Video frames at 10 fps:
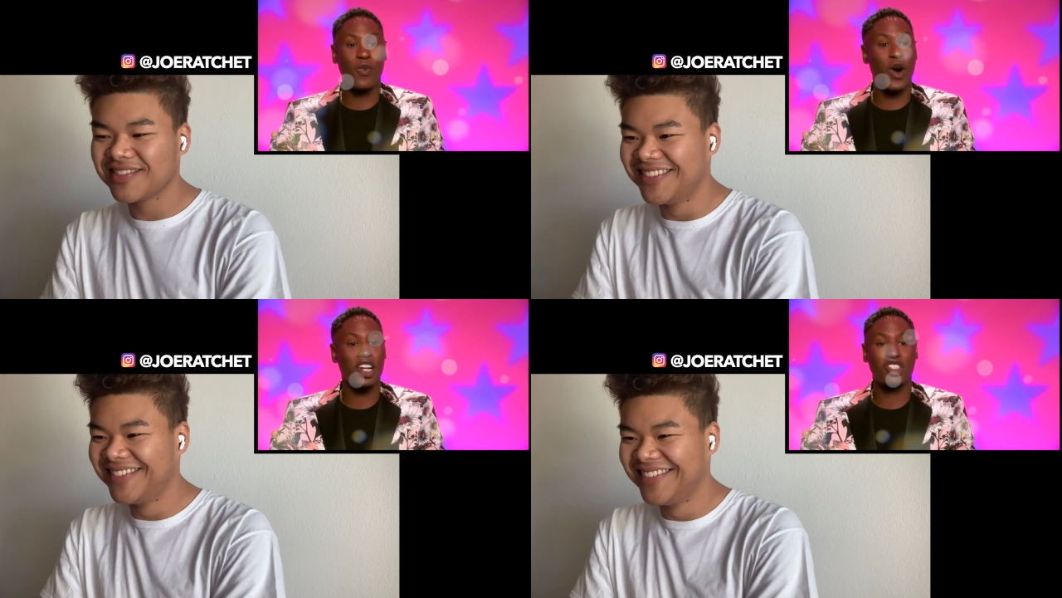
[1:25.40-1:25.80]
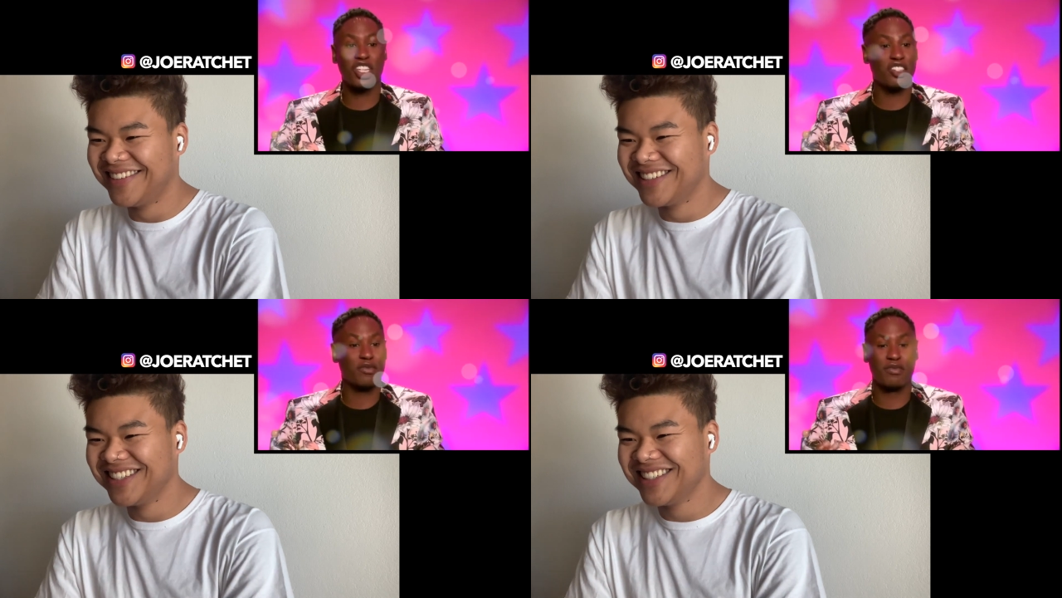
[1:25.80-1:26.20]

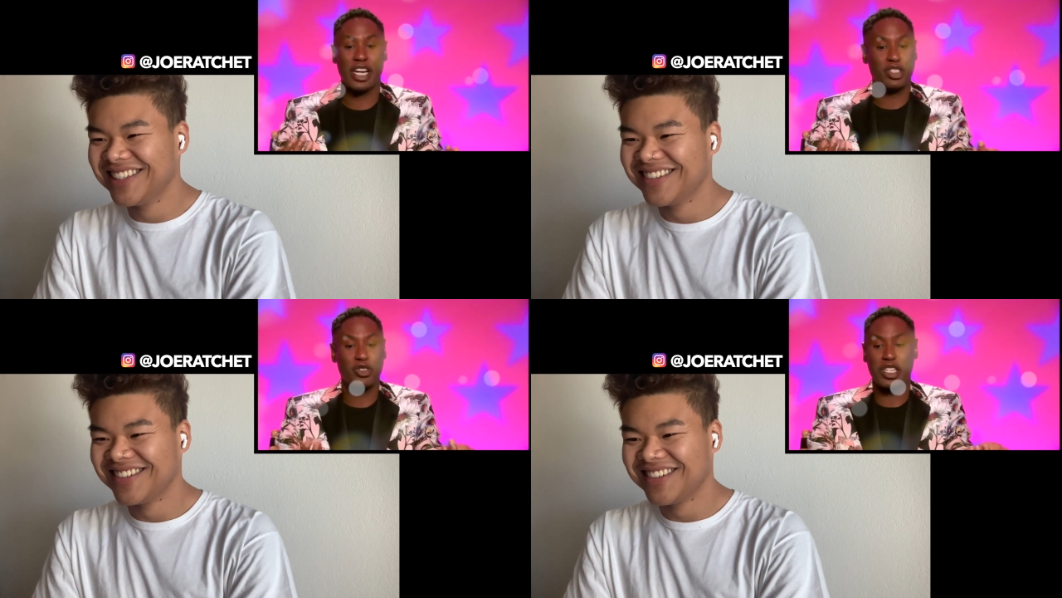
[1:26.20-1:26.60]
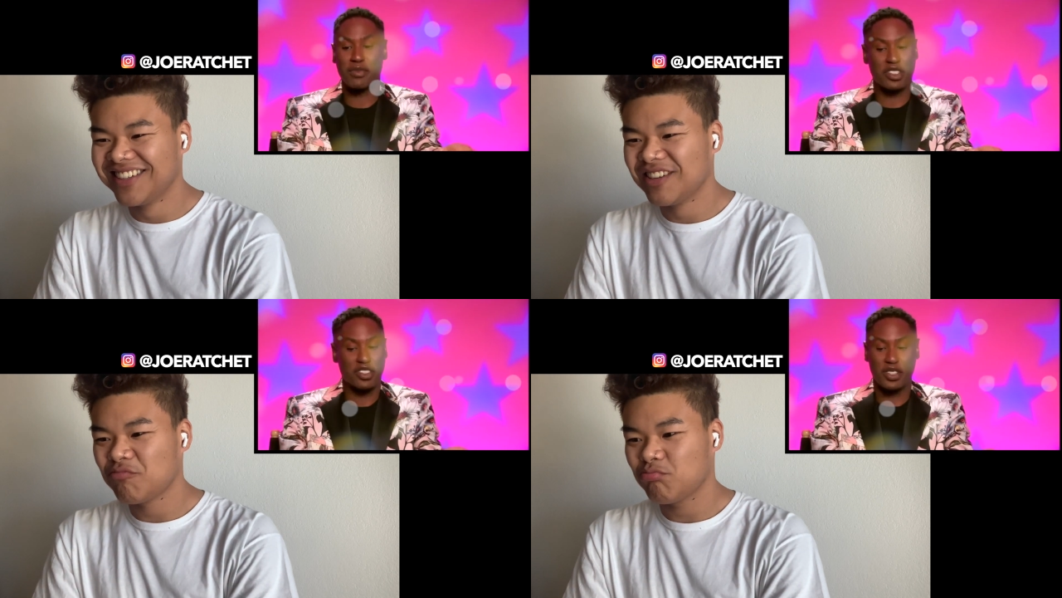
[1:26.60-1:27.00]
Speaker 1: watching my
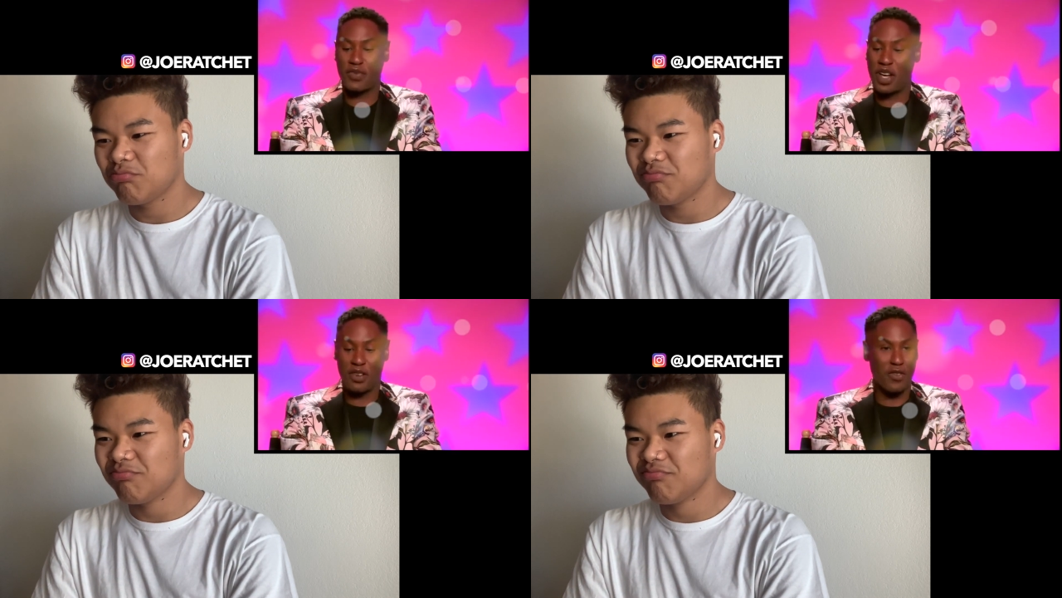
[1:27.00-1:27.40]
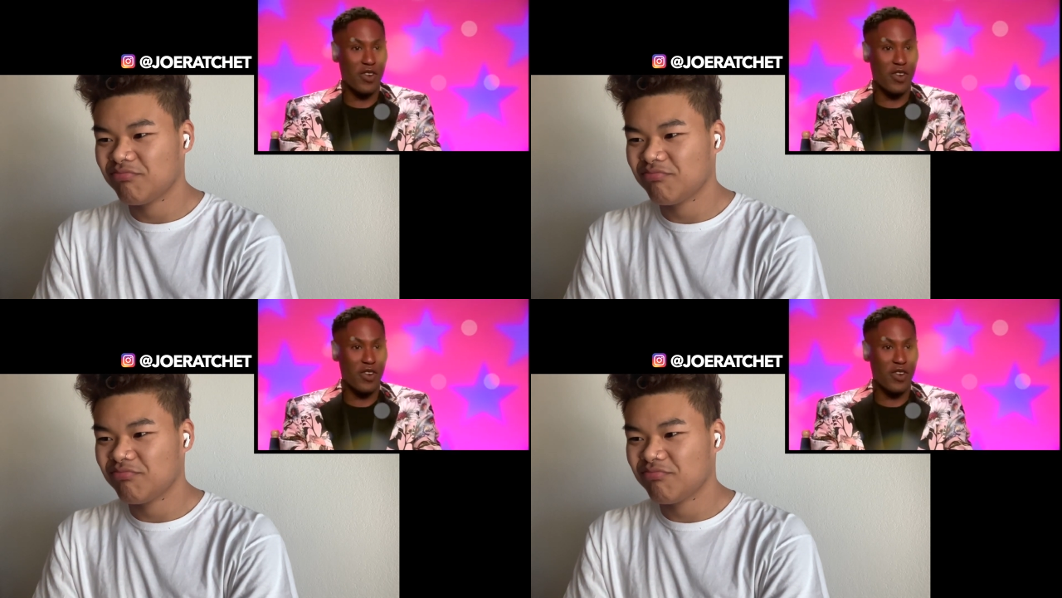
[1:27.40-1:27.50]
dreams just fall